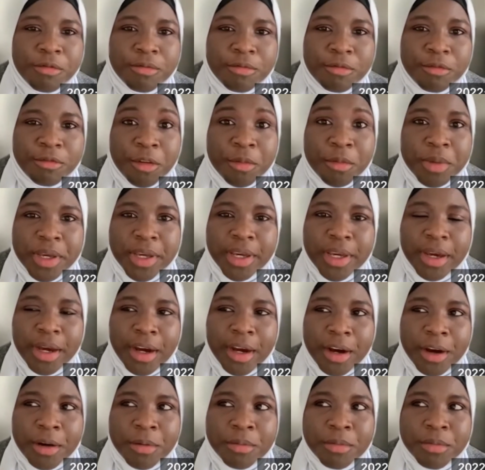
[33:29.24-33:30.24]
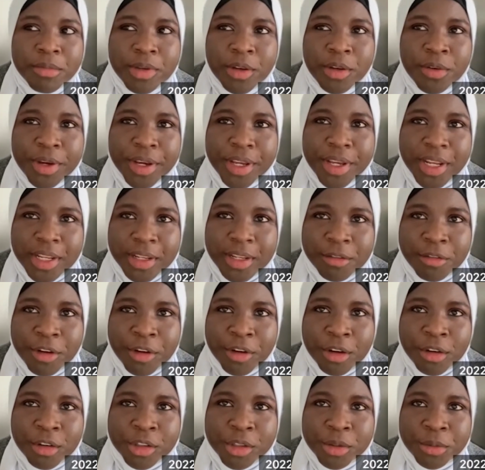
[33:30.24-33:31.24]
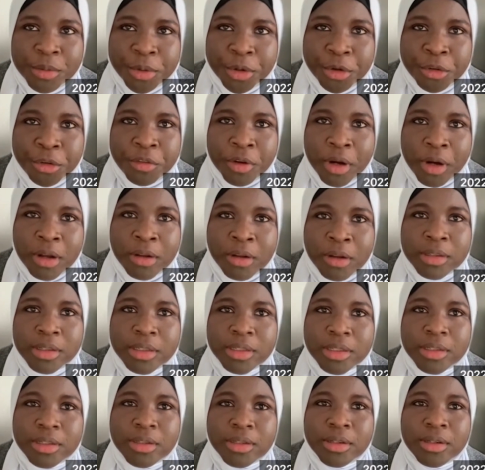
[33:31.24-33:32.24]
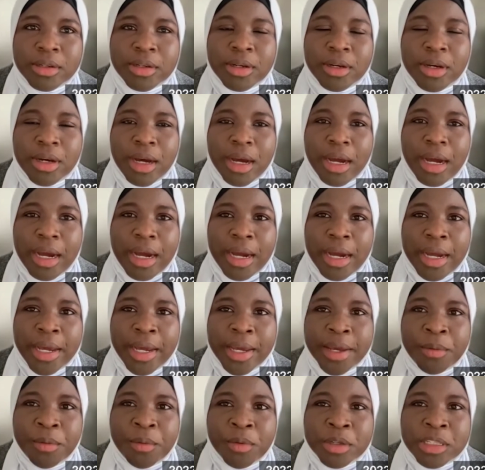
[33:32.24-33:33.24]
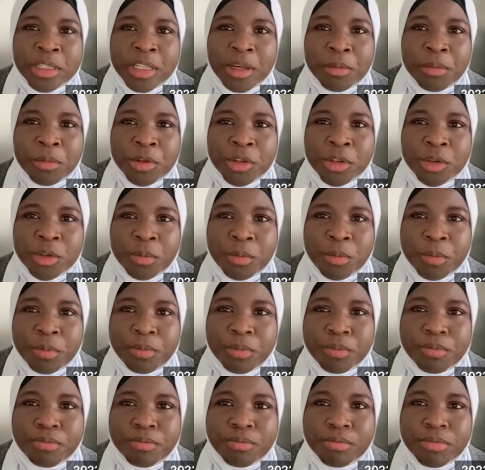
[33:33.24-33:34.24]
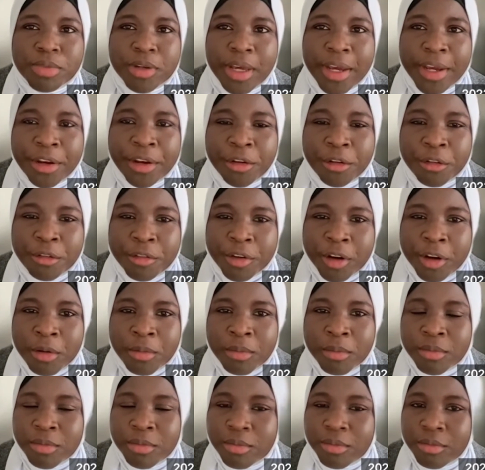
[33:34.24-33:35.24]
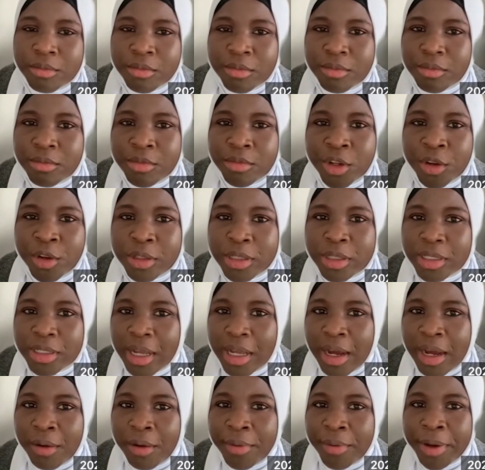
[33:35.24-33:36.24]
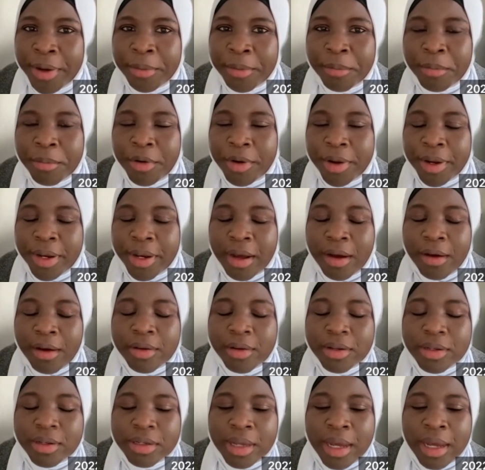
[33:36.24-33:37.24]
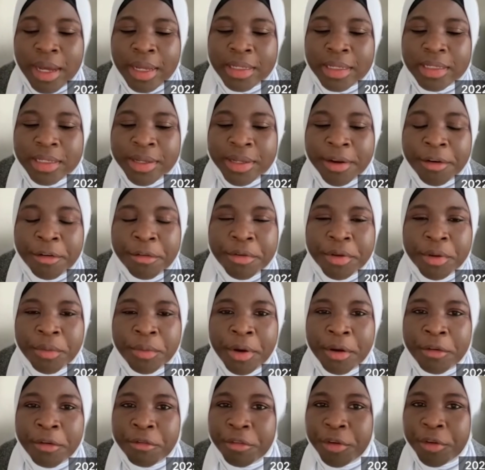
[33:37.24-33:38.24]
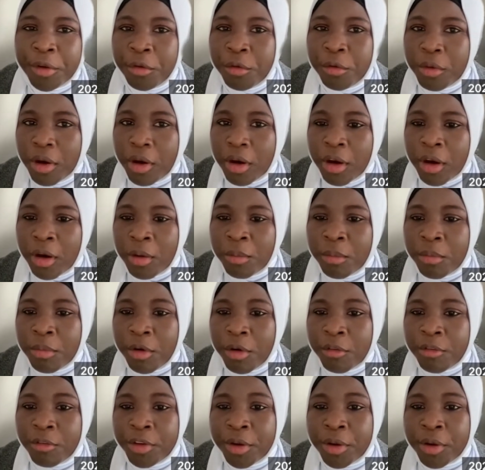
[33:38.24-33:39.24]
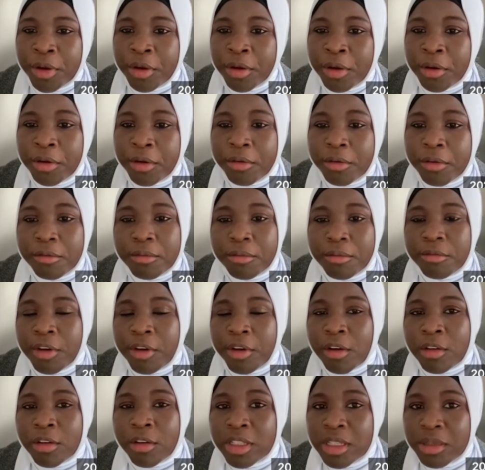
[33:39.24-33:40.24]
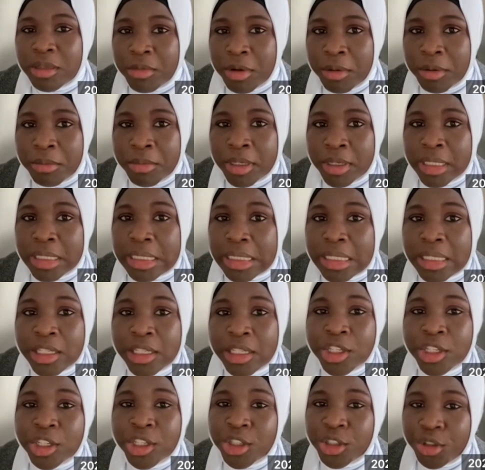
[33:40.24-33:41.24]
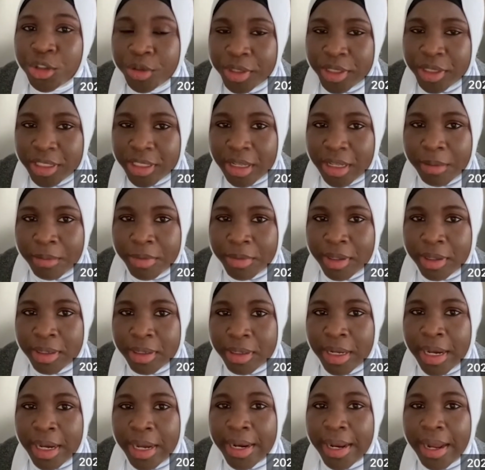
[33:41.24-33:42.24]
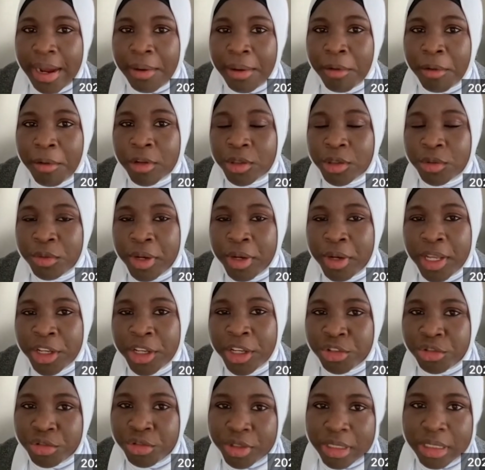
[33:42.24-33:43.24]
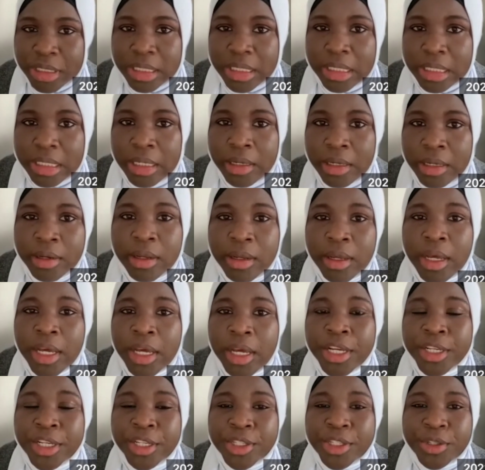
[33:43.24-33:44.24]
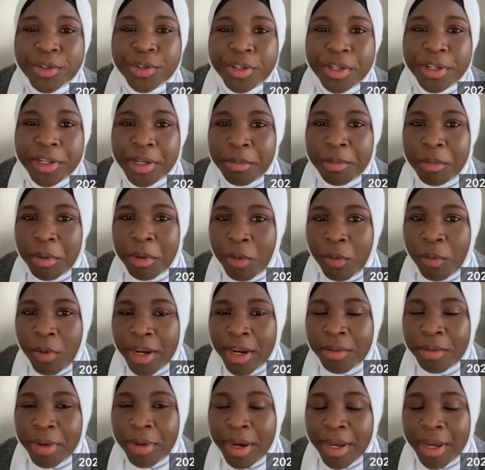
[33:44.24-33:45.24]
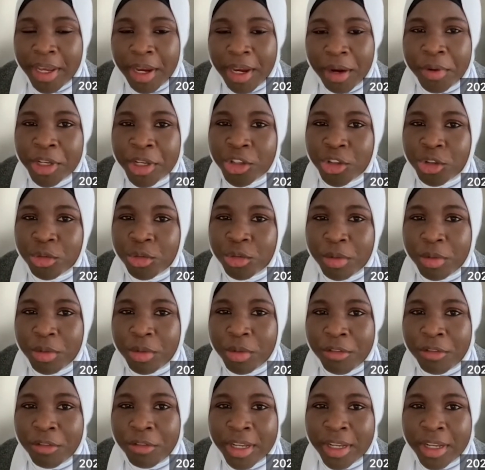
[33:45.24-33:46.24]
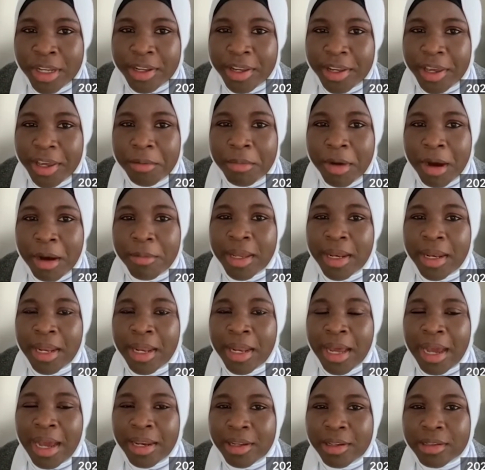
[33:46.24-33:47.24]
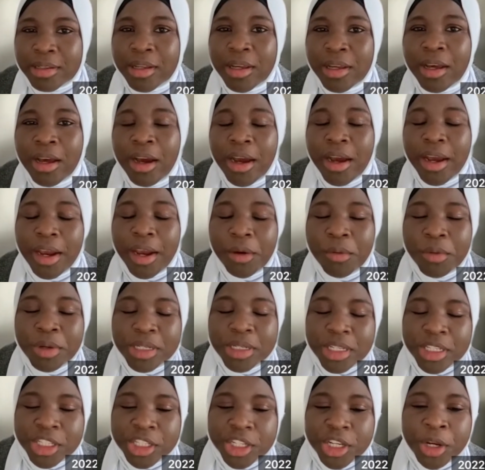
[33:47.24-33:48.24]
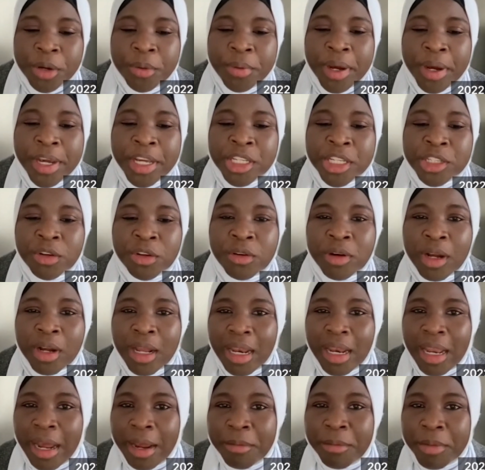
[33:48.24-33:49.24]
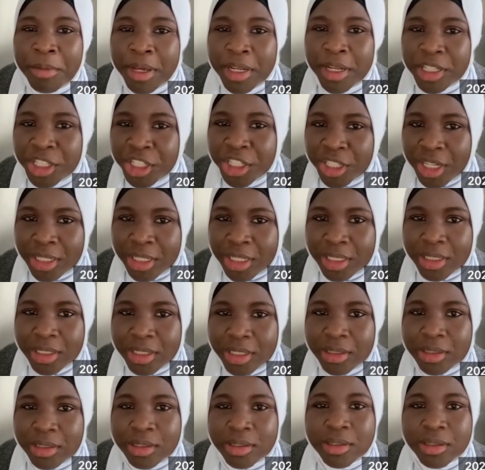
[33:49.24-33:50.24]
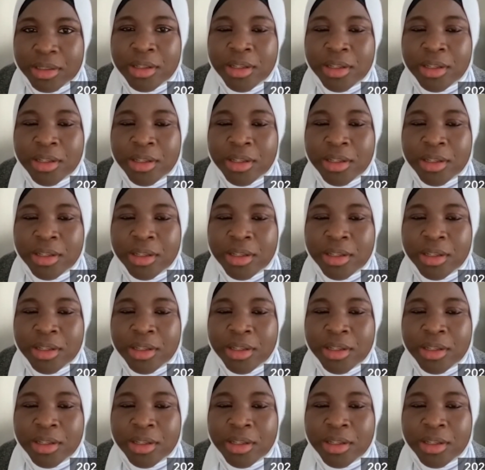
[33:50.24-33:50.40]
for me, looking at the faculty profiles, I was able to kind of note down and point out that there were a few of the faculty members doing something that I was really interested in. So the number one, my current supervisor came up, and others. Her research area is on climate justice,